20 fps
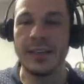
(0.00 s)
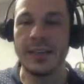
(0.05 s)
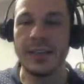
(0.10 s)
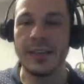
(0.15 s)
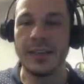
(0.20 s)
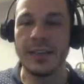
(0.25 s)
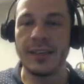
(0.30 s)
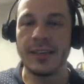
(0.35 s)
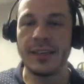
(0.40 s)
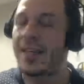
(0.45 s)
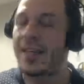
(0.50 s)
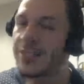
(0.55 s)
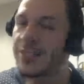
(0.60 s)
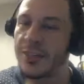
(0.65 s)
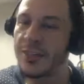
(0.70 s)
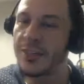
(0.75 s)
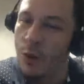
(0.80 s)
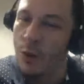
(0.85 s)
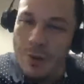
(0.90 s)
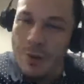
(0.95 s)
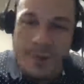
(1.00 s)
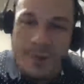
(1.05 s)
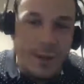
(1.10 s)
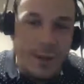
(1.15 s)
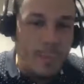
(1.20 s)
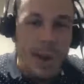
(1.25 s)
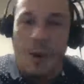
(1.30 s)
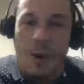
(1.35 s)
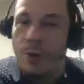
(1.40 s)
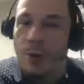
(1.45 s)
And but that's the only the,
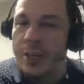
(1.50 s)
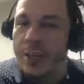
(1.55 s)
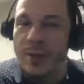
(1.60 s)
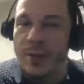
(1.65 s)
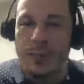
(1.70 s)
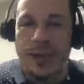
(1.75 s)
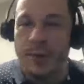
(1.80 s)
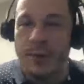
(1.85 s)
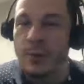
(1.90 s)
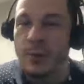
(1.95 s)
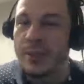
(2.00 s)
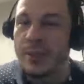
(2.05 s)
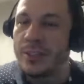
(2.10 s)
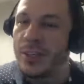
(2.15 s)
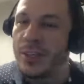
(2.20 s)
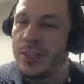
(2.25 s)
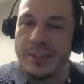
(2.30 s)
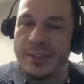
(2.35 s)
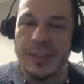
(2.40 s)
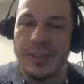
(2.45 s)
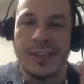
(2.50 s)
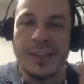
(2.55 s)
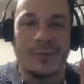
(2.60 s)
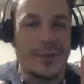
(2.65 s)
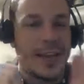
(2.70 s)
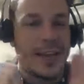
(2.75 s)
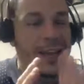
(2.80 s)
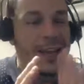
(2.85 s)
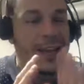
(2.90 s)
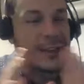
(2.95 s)
my only complaint was just if
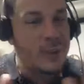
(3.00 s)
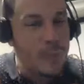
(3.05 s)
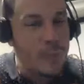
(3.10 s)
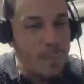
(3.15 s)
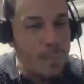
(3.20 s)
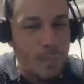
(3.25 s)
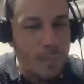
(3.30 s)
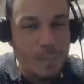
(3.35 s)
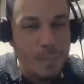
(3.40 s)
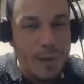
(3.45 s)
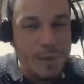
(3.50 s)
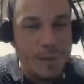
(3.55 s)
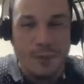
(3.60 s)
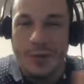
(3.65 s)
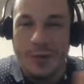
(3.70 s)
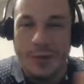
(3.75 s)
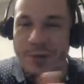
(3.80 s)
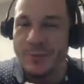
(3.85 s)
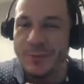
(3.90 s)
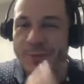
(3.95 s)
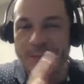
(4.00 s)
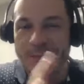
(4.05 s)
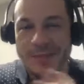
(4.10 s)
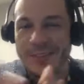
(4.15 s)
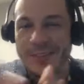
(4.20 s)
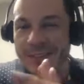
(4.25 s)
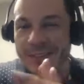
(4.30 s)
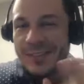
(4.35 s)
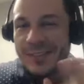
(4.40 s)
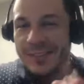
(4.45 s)
it had a little bit more mouthfeel,
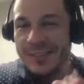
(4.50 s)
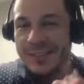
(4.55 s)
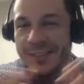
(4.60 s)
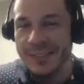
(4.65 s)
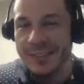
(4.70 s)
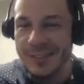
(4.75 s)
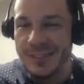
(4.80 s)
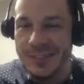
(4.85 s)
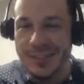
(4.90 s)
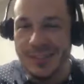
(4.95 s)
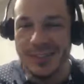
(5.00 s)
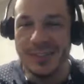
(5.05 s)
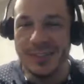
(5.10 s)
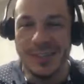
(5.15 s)
I don't